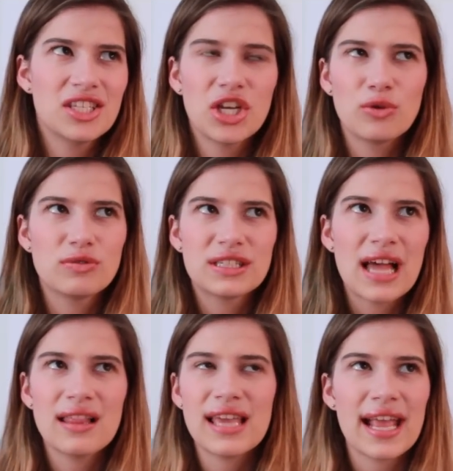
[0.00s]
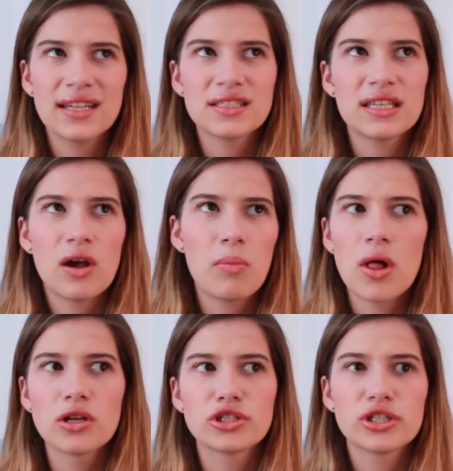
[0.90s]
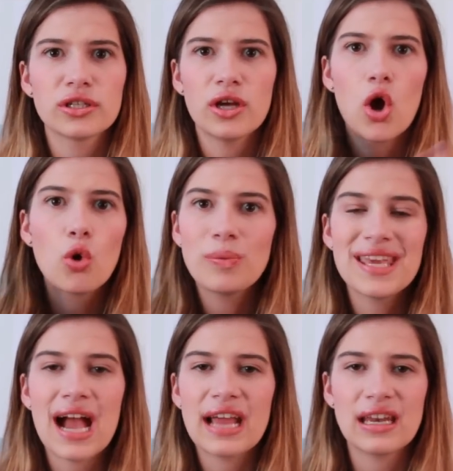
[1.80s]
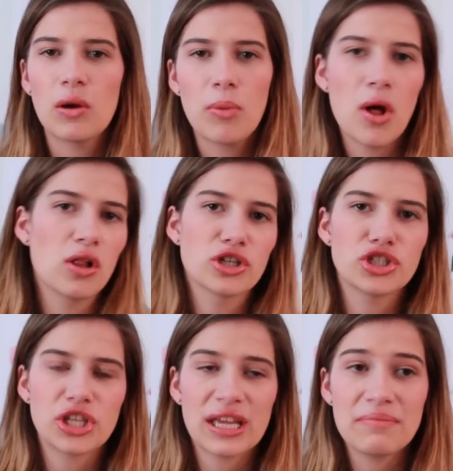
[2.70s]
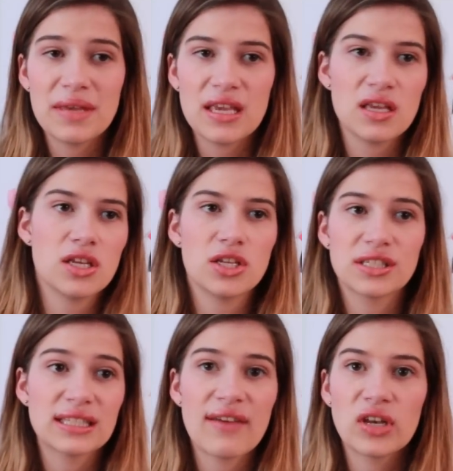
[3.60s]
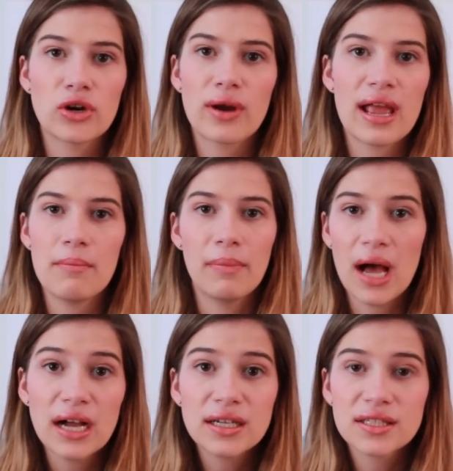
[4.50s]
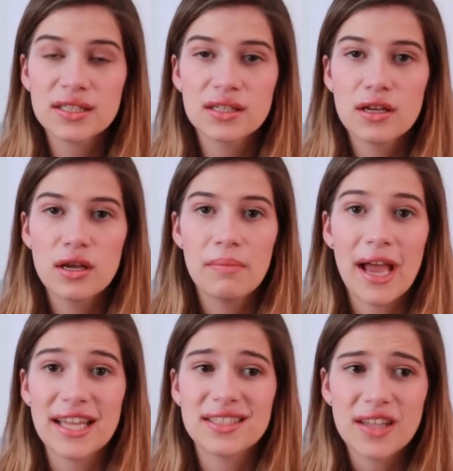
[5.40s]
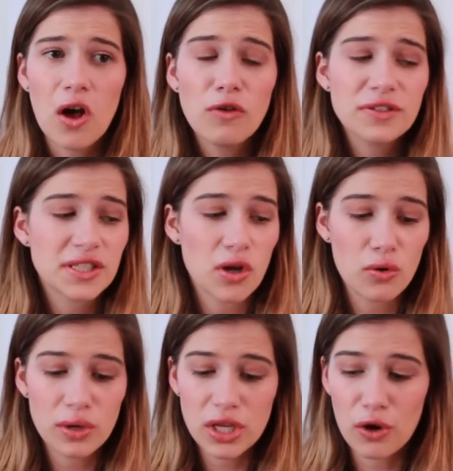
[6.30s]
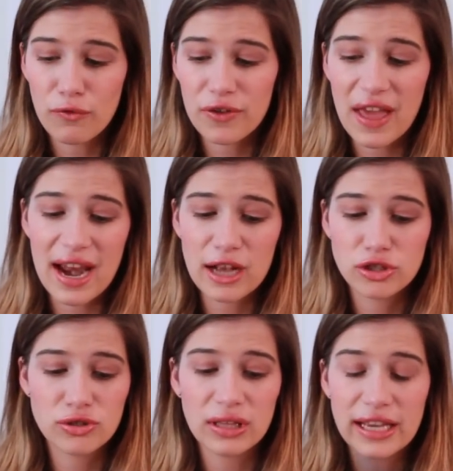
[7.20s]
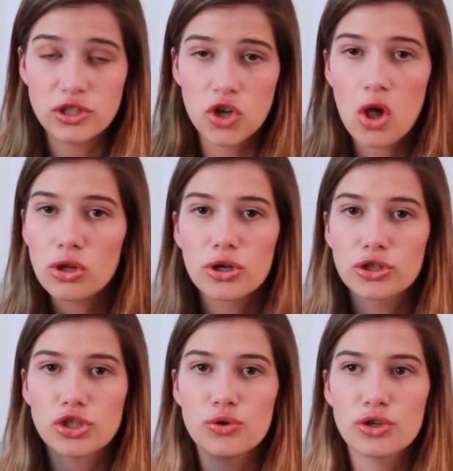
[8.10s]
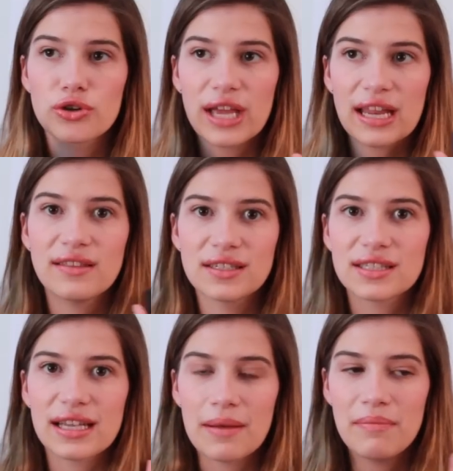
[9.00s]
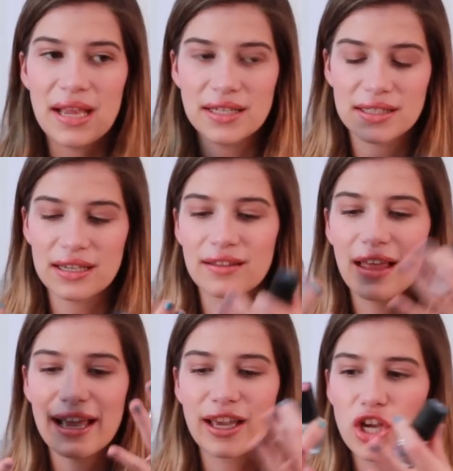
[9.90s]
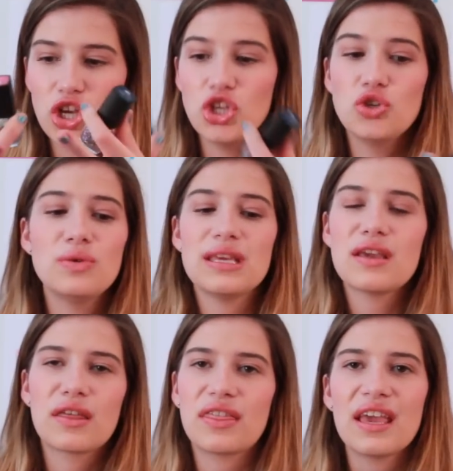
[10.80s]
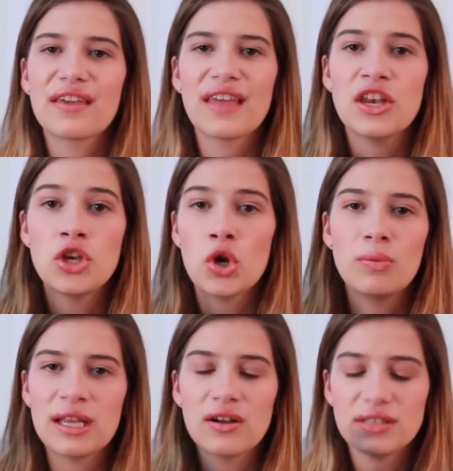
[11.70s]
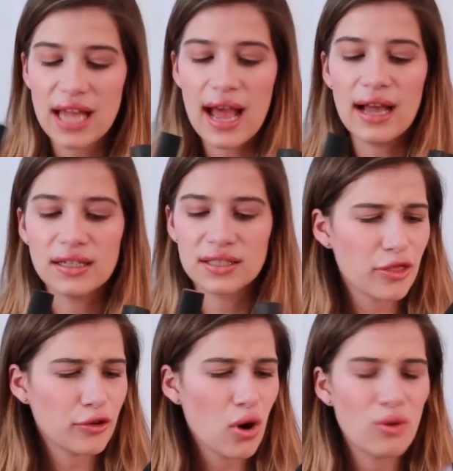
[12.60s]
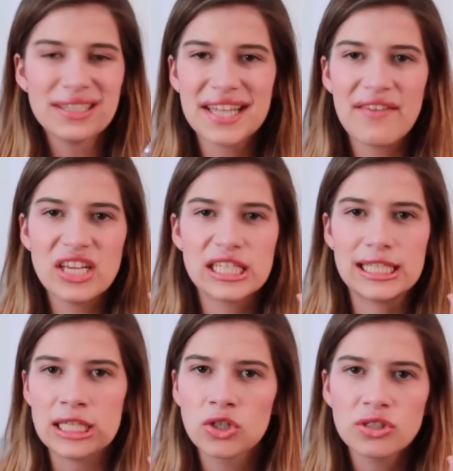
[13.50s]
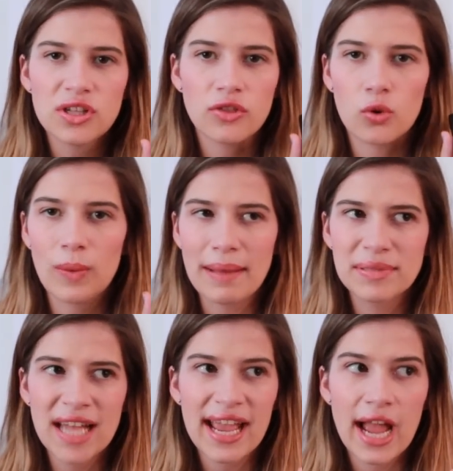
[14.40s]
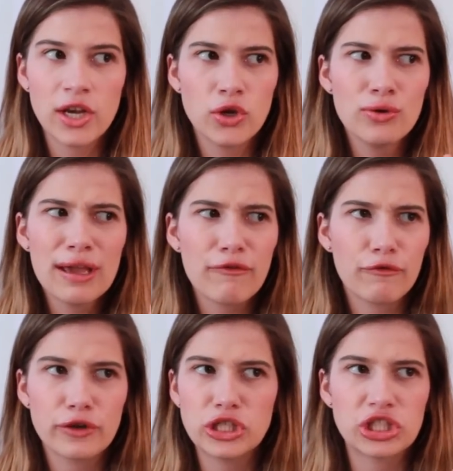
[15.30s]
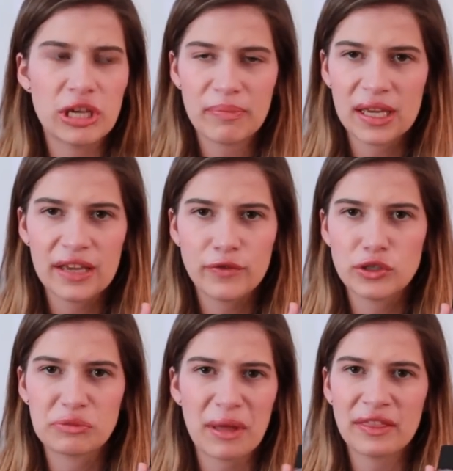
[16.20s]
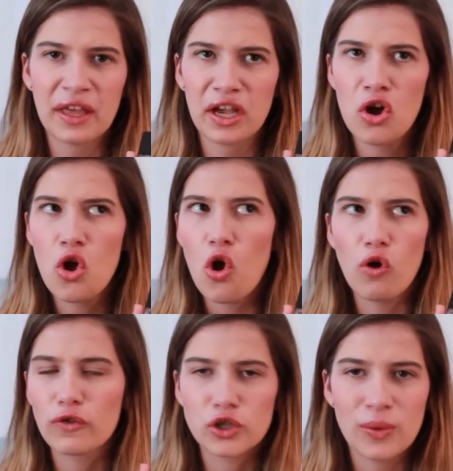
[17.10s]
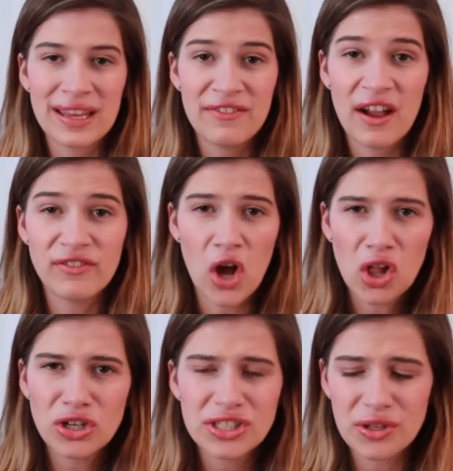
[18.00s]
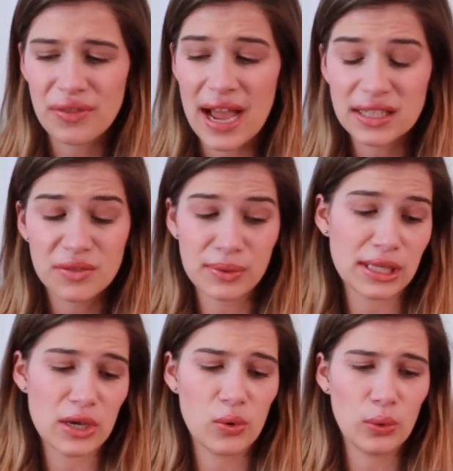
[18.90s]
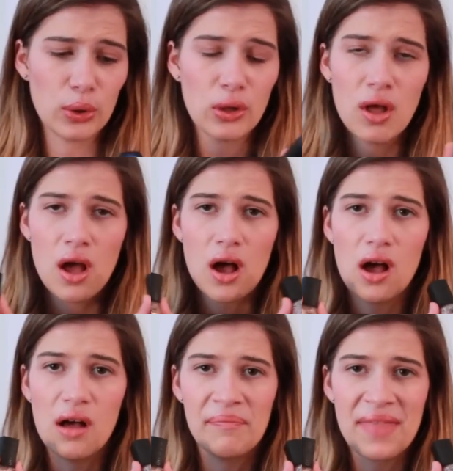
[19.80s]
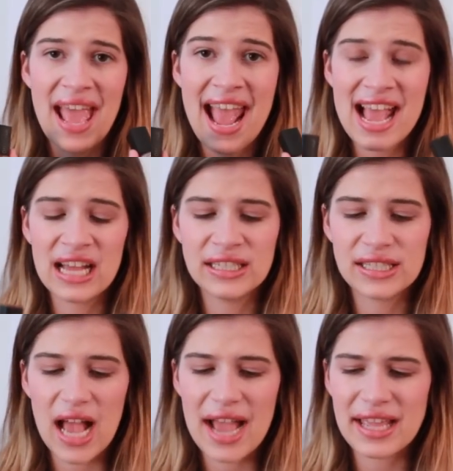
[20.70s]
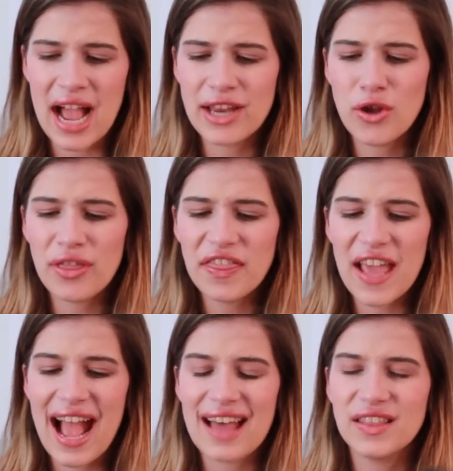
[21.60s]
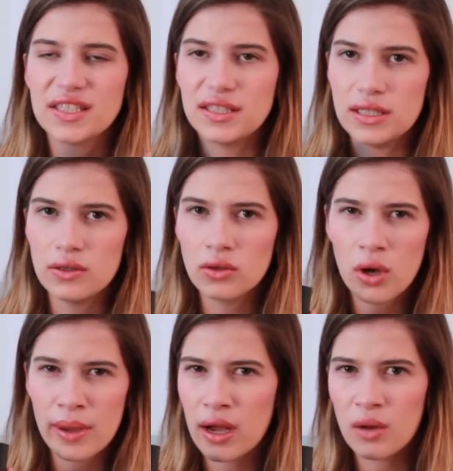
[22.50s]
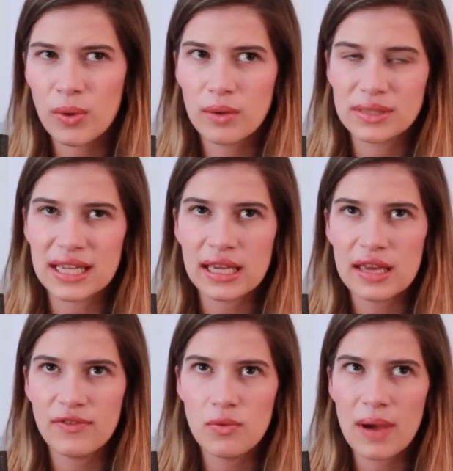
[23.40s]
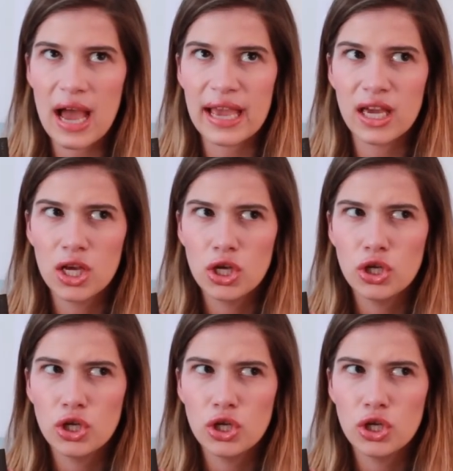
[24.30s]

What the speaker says: you know, Sally Hansen nail polish, OPI nail polish can be $7 or $8 by itself. So, you know, for that extra like dollar or two, you're getting this like amazing, like unique thing that nobody else has. They're always having deals on their website. I know you get free shipping if you spend like over $25, so that's really cool. And I know that they had this deal going on where it was like, if you buy